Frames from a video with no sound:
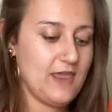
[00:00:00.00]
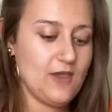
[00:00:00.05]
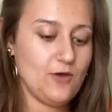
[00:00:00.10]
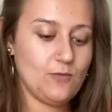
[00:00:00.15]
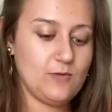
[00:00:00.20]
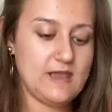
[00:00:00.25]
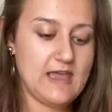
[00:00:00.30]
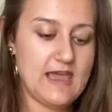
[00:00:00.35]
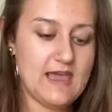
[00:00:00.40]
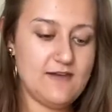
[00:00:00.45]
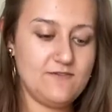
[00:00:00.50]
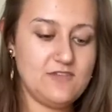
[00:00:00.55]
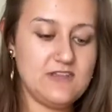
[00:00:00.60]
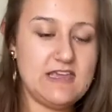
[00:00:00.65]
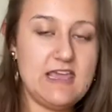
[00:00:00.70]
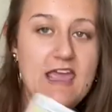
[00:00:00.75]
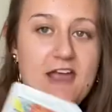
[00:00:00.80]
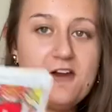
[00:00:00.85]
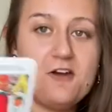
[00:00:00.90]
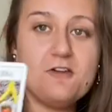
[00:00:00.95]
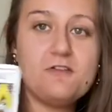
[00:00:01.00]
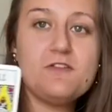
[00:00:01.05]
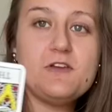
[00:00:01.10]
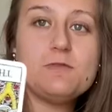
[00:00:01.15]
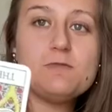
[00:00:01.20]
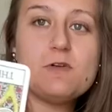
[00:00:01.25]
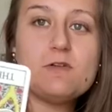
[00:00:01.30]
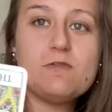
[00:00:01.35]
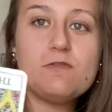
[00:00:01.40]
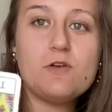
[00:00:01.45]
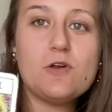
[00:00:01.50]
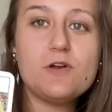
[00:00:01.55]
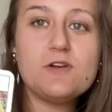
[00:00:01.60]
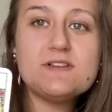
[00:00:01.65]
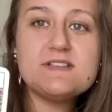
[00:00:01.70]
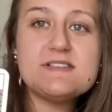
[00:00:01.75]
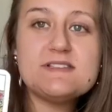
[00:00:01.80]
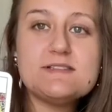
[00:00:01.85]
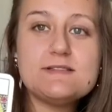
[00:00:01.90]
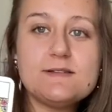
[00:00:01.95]
We have the Hierophant
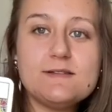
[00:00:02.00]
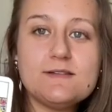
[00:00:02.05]
reversed.